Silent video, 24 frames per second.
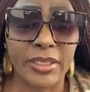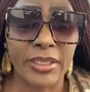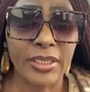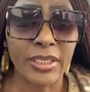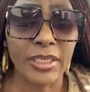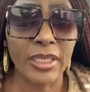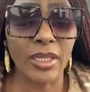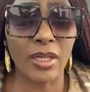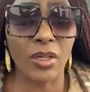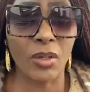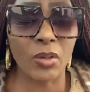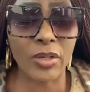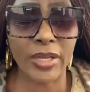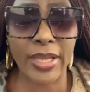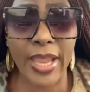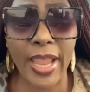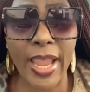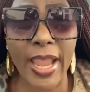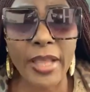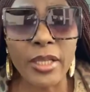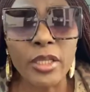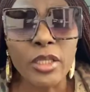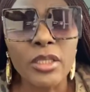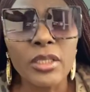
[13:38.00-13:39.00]

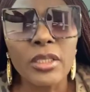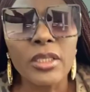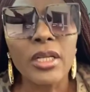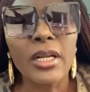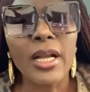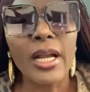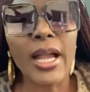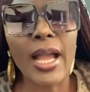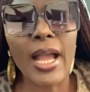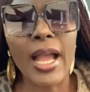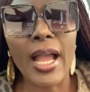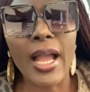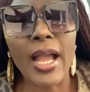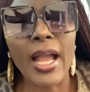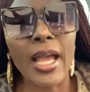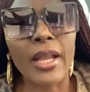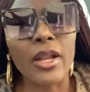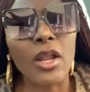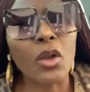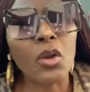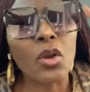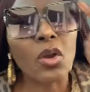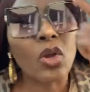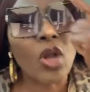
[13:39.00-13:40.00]
Okay? I'm
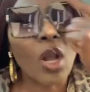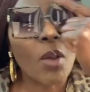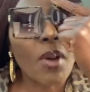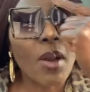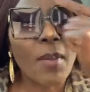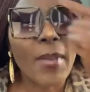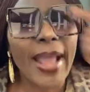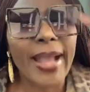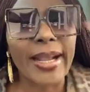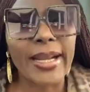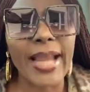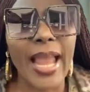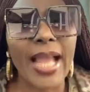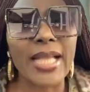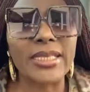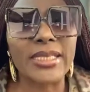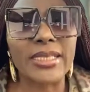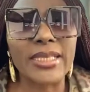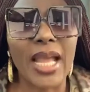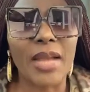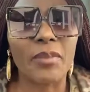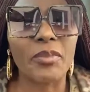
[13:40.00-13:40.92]
not going to come on my glass now,